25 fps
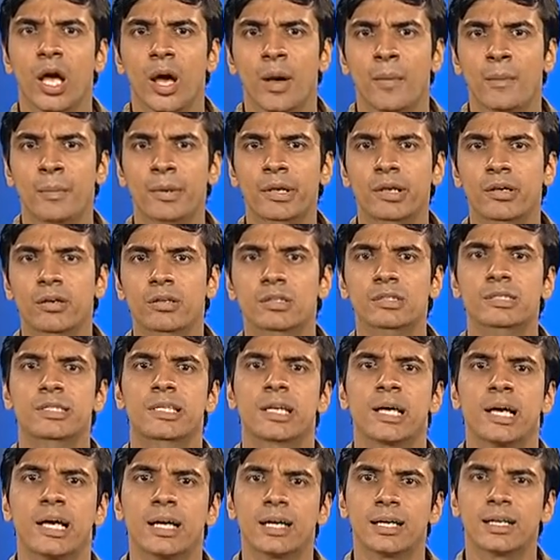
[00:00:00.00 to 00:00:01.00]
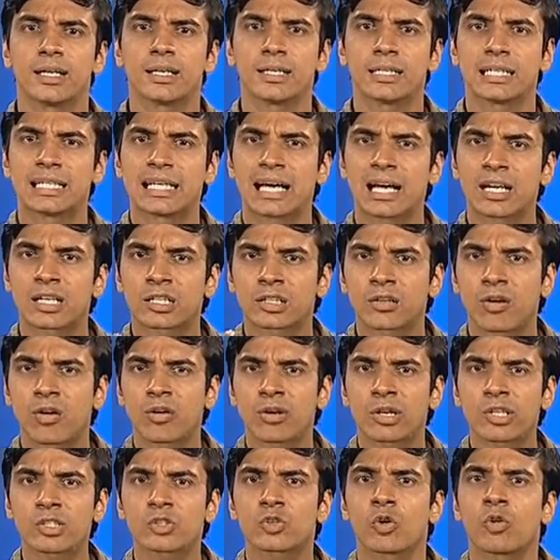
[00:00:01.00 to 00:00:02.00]
because a
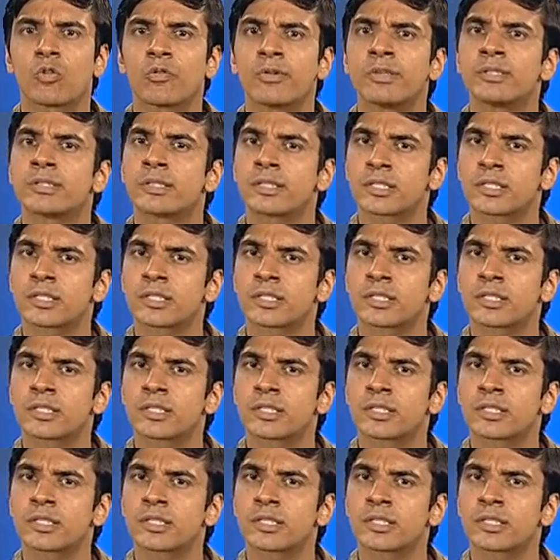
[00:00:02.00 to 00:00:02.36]
torque is always